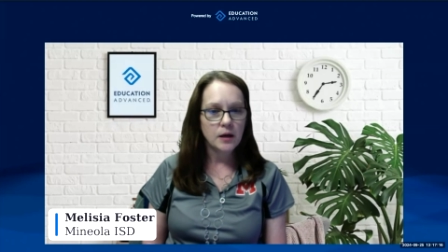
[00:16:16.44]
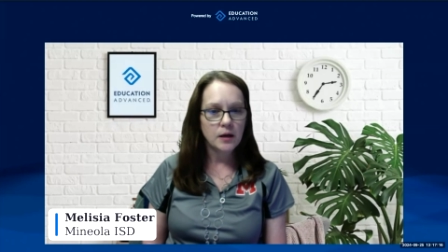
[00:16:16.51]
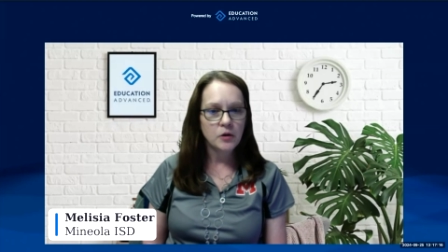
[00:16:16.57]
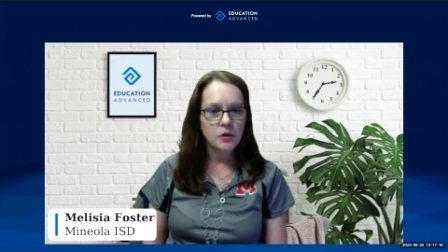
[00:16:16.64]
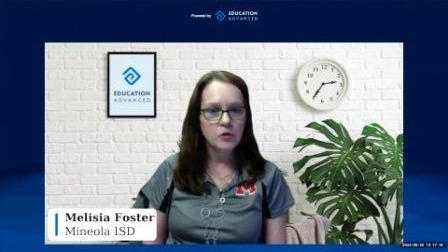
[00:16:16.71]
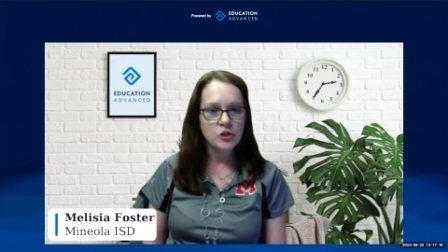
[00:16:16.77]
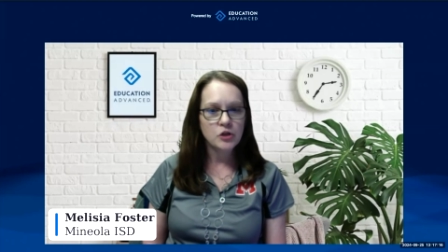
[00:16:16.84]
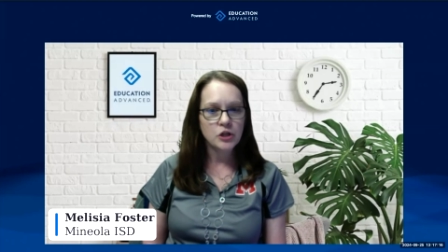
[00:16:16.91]

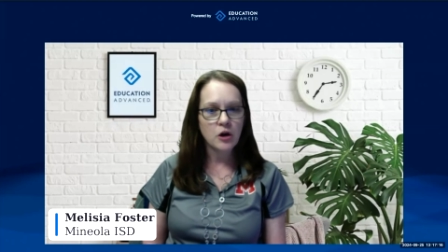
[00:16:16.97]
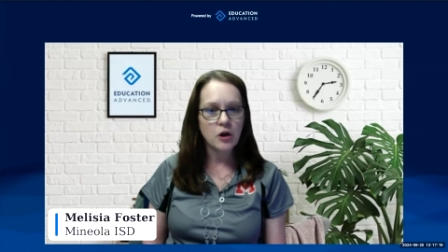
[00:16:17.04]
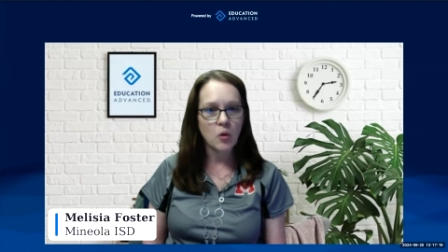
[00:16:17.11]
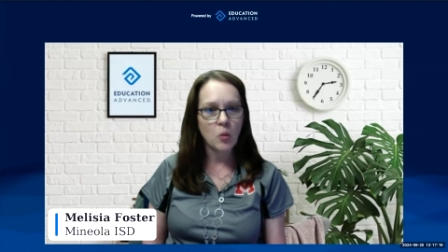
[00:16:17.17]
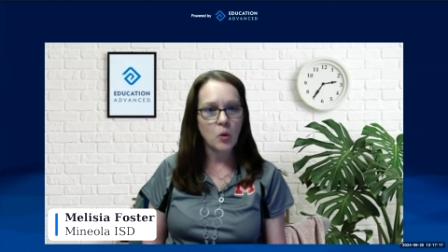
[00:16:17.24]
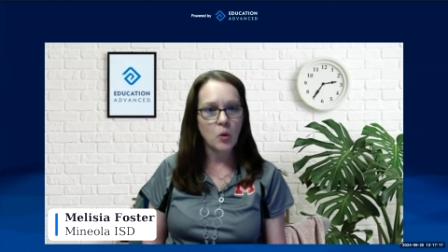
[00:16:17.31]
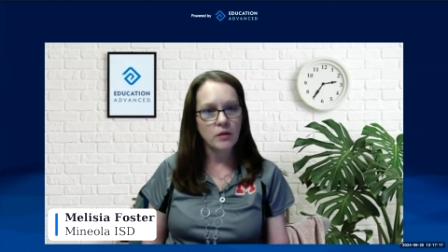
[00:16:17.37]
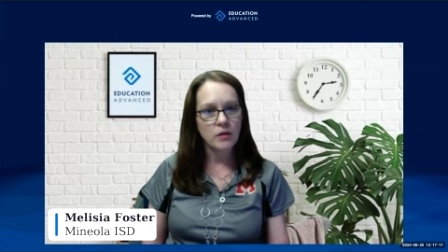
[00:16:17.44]
usually our
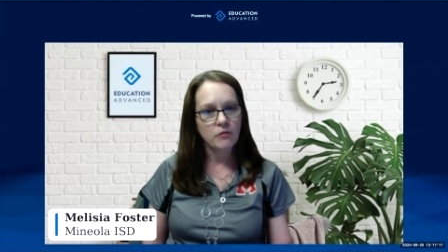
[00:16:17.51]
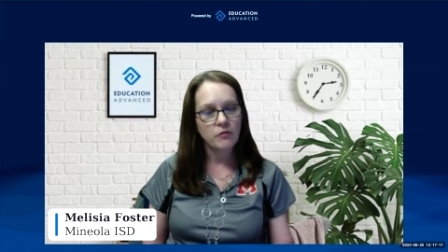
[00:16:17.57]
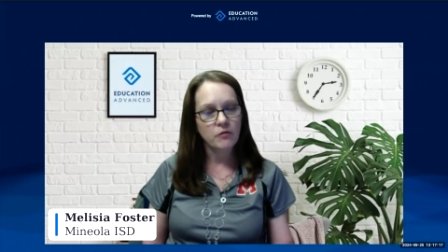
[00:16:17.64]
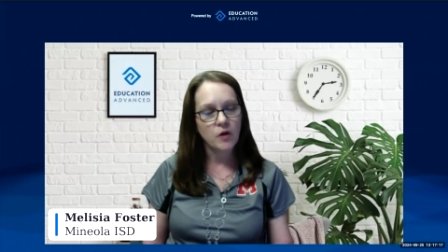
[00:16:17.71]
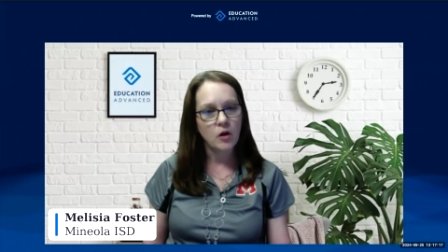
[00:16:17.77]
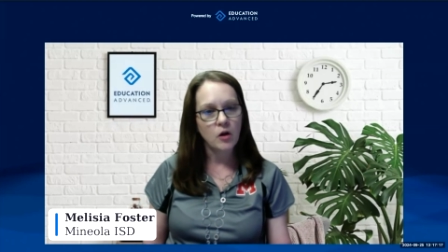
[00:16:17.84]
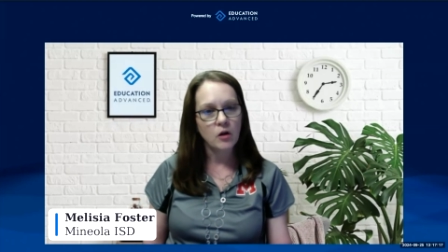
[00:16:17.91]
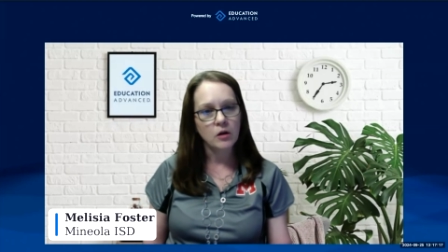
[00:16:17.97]
one in the
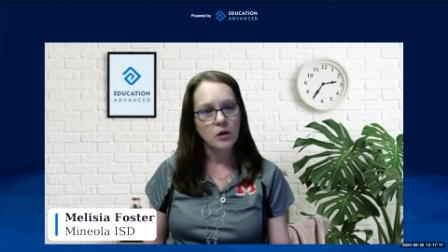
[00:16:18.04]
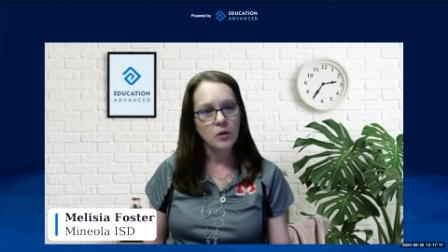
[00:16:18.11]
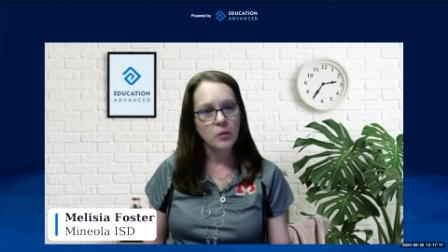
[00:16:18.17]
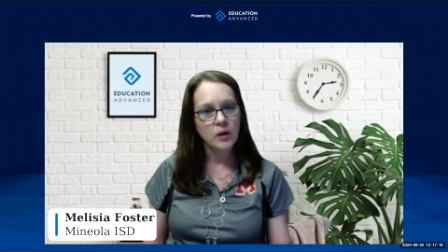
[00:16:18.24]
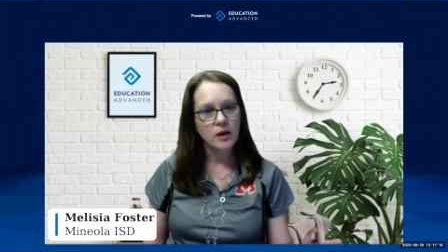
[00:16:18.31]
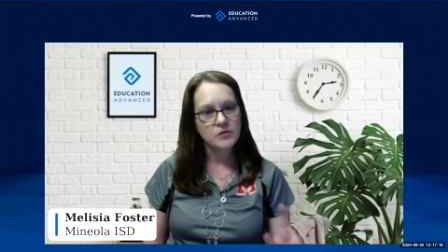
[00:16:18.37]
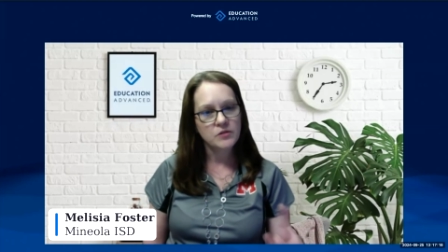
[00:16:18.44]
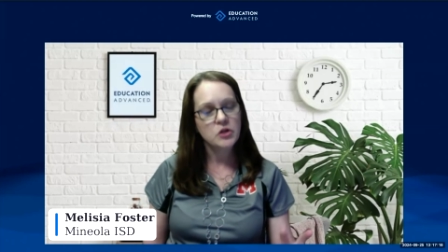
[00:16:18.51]
fall. We
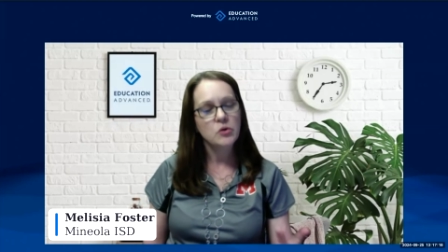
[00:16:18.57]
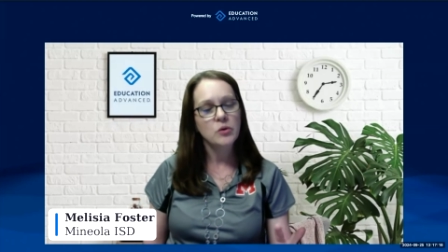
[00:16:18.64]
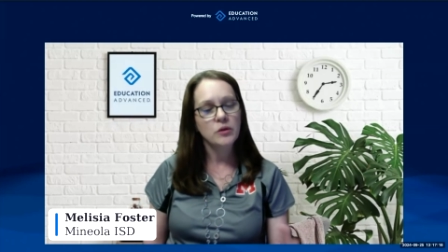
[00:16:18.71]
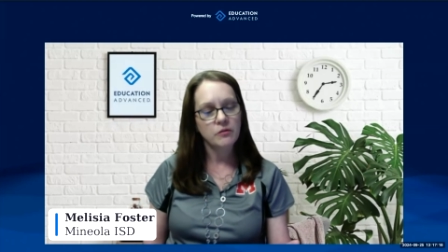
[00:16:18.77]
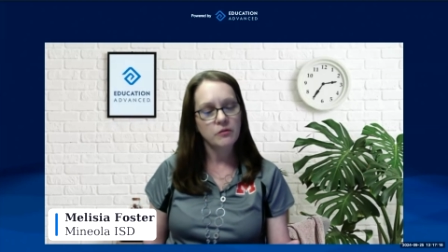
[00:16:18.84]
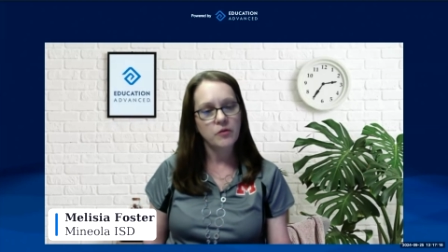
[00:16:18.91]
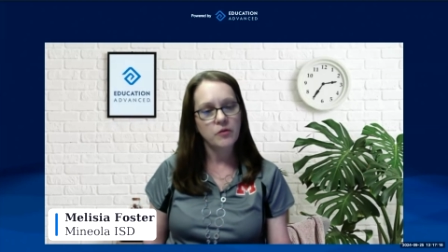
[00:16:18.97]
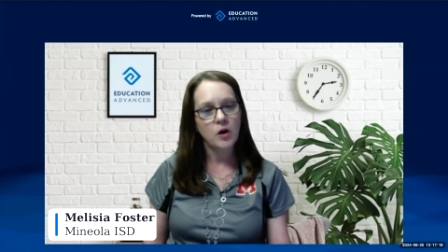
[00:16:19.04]
have two in
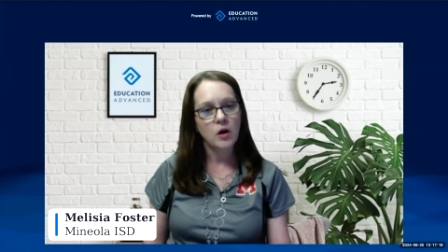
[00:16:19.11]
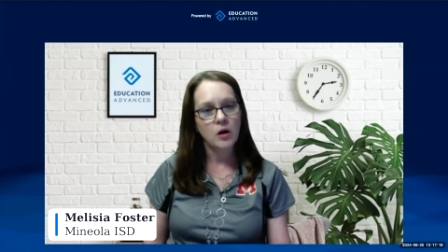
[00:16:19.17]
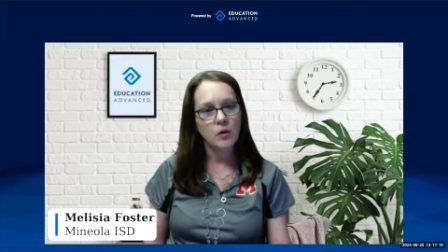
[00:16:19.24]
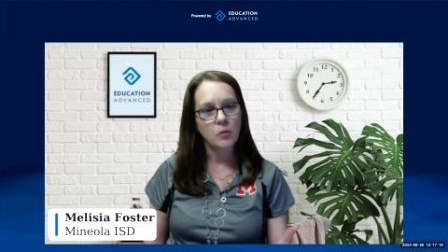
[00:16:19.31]
the fall,